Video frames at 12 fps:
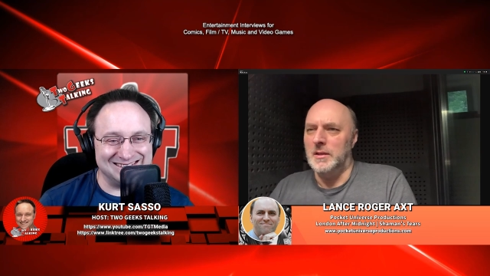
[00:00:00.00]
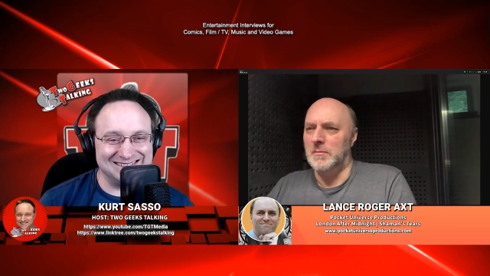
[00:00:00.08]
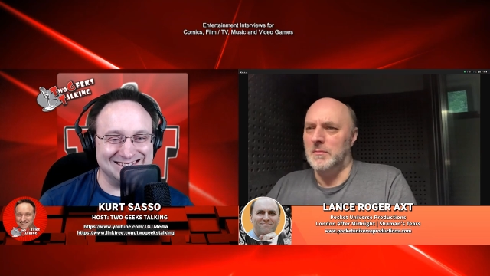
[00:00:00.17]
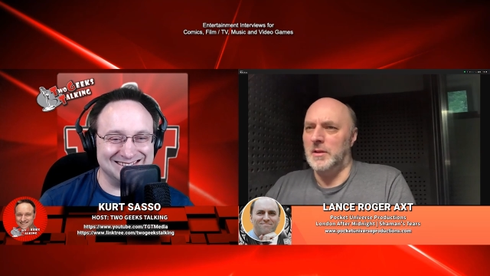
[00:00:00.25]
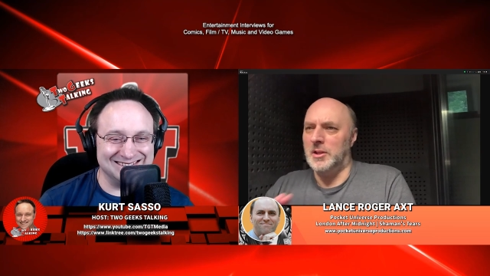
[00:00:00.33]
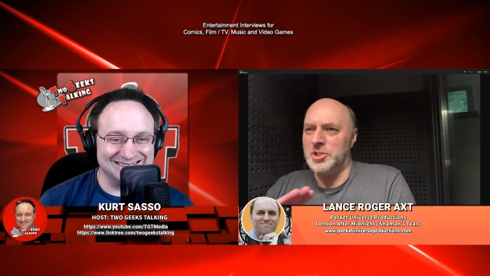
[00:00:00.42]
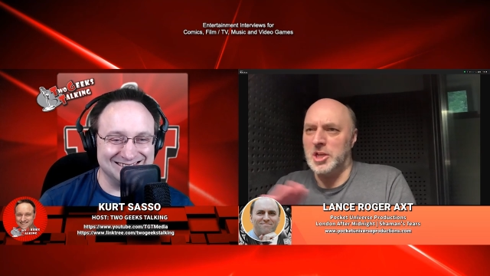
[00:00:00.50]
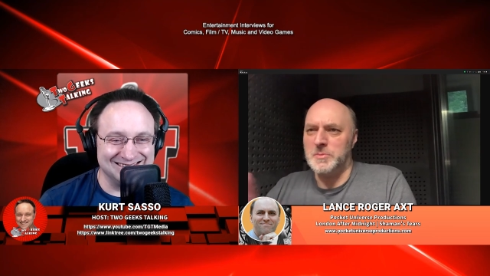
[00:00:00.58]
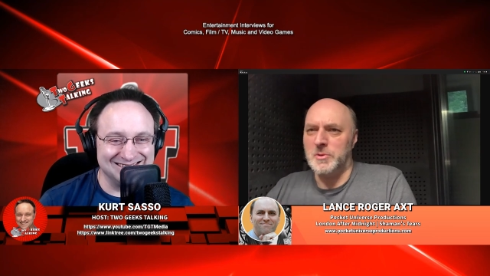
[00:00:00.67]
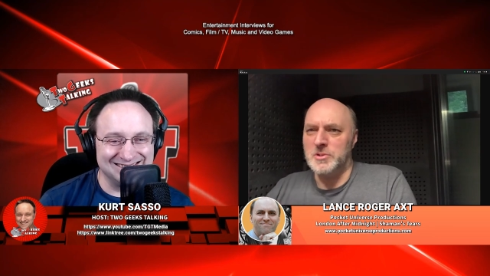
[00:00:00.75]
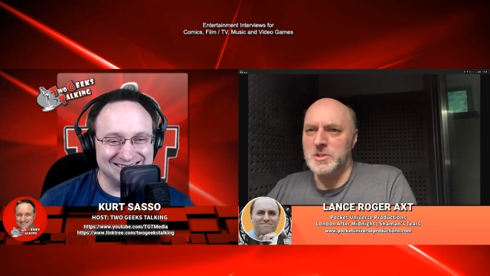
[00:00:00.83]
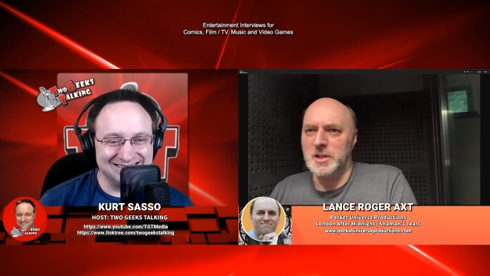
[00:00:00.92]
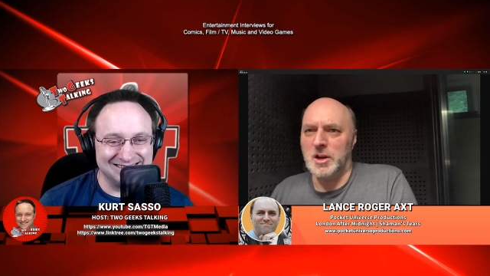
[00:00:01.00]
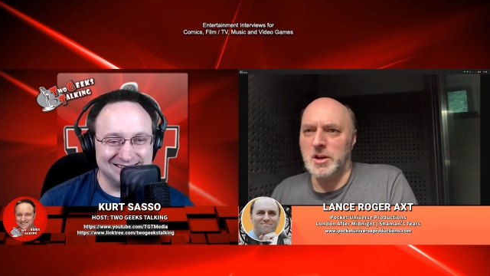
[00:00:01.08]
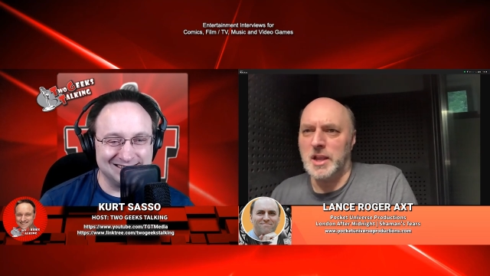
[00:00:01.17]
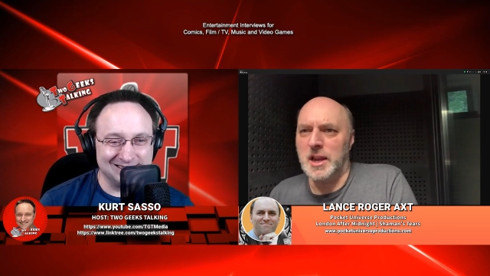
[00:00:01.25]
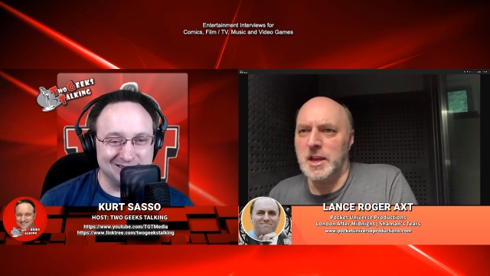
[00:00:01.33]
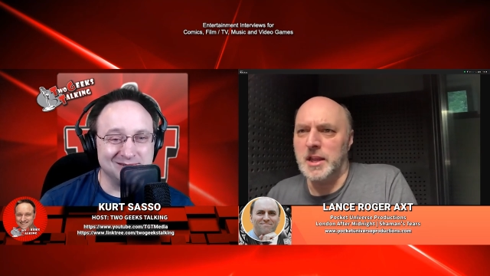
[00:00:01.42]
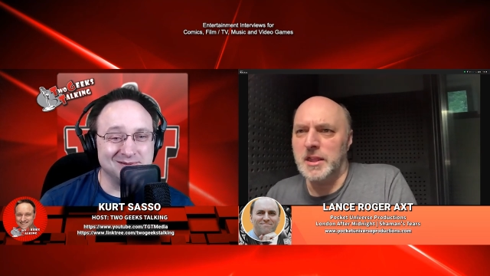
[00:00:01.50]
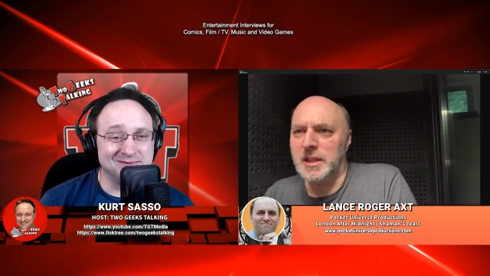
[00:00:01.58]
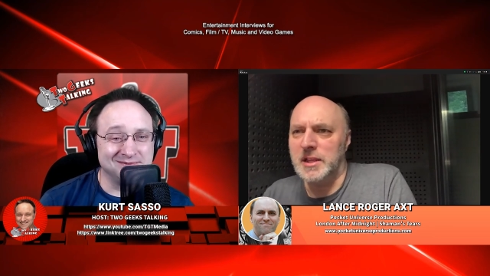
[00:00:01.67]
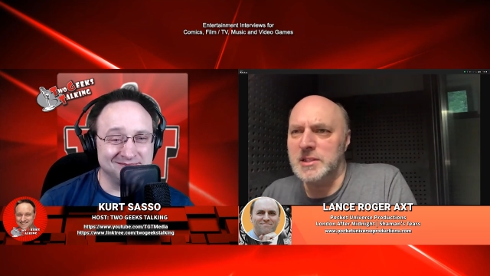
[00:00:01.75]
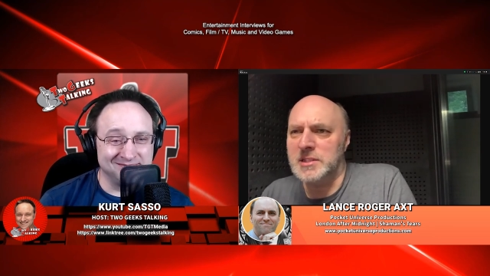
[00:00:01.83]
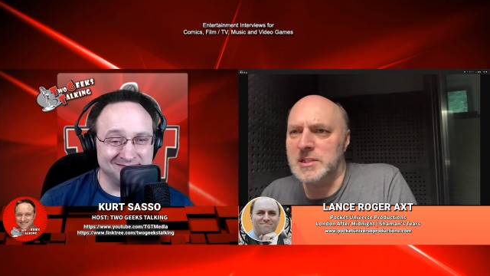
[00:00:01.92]
Speaker 1: in Shakespeare's entire canon. I think
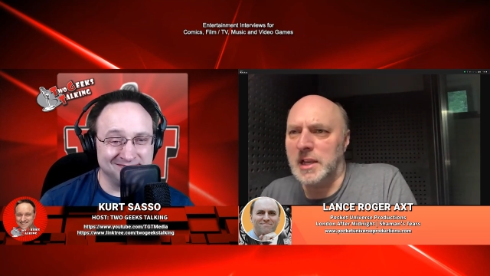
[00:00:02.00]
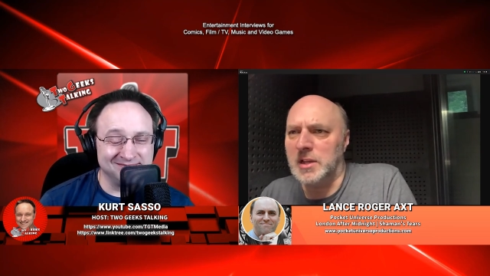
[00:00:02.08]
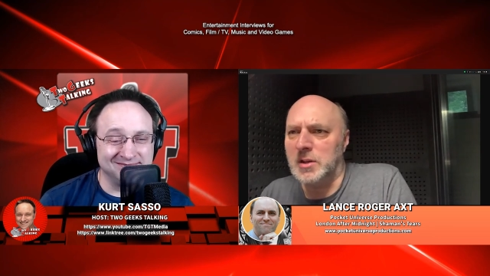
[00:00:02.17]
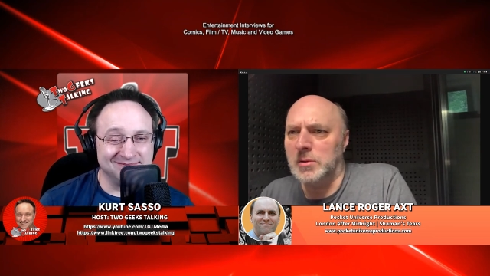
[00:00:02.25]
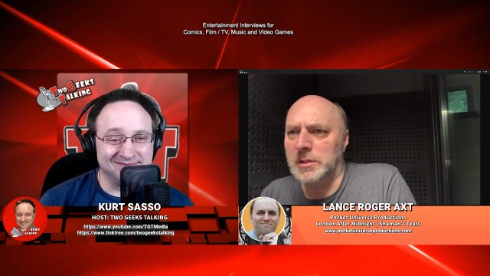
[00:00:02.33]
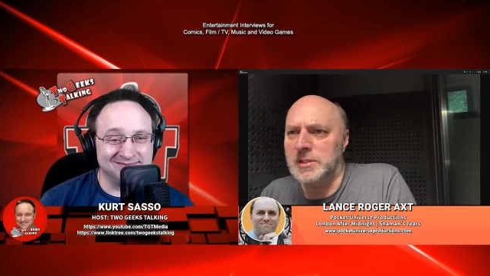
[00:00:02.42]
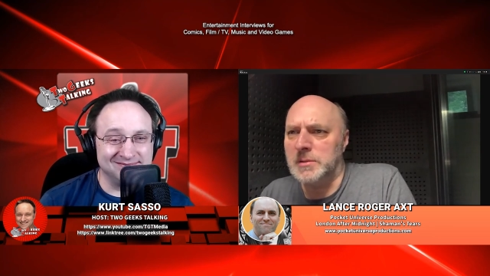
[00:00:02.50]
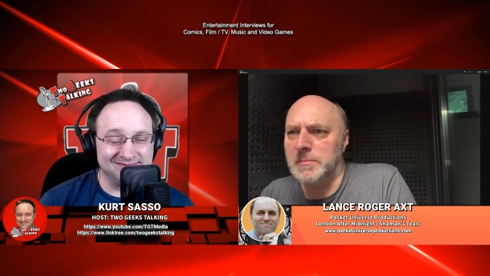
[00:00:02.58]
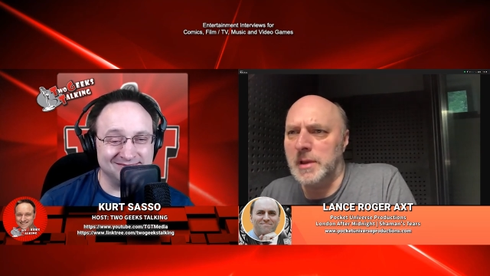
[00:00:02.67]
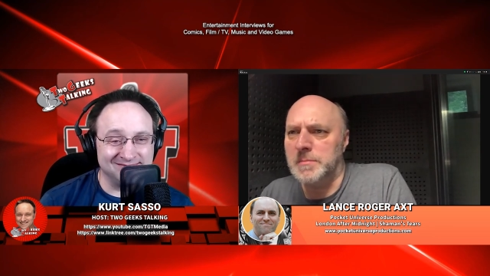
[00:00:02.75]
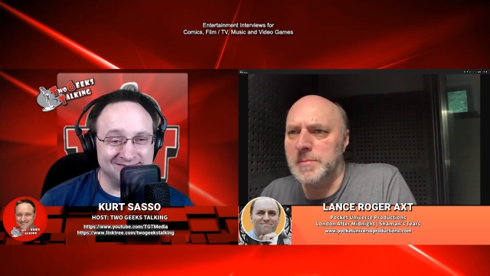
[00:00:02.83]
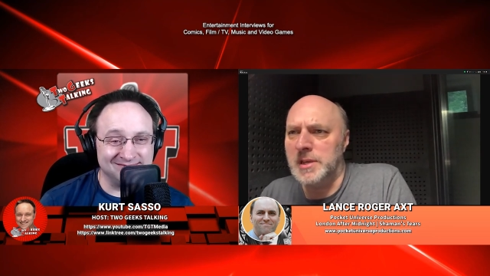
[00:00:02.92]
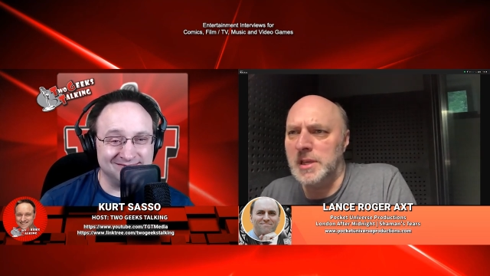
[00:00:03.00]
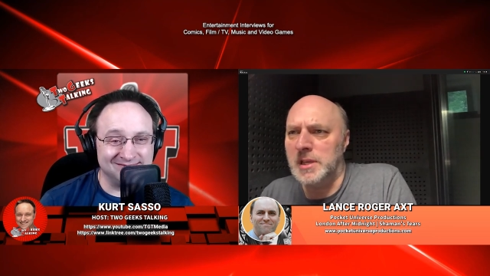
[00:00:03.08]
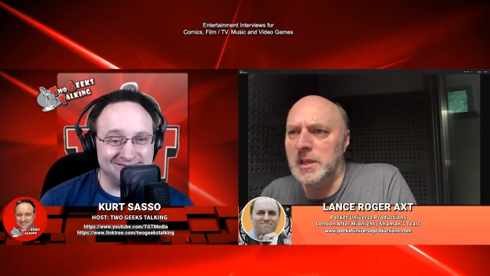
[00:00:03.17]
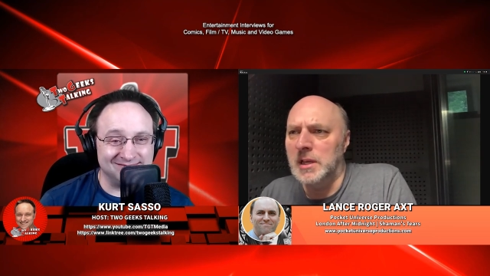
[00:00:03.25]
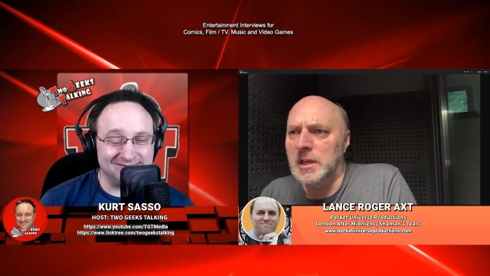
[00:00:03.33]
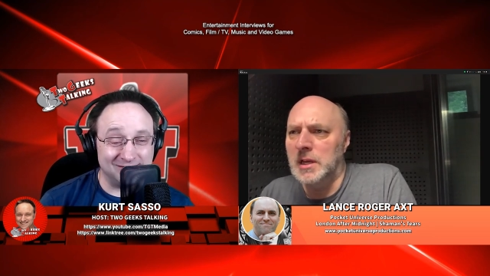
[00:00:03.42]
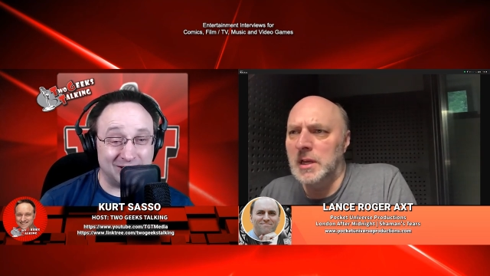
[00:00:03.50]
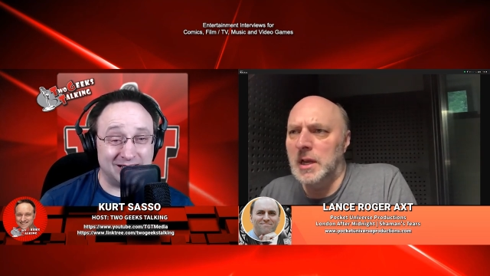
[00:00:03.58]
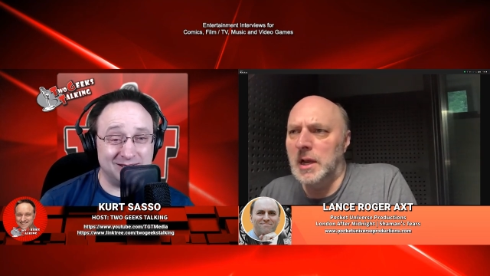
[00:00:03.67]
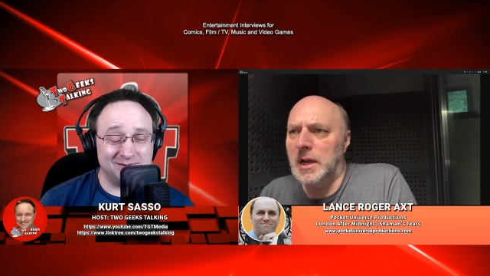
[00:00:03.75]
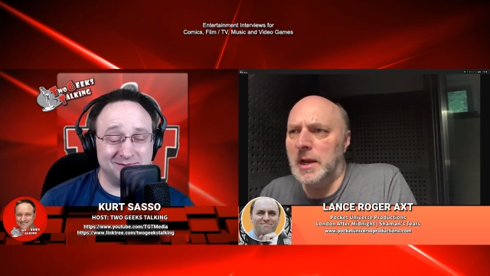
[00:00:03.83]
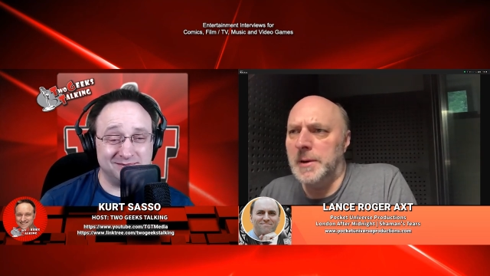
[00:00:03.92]
second only to Macbeth, uh-huh.
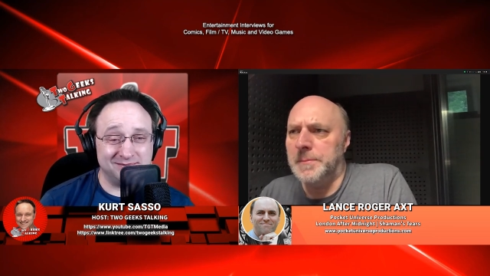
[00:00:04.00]
um,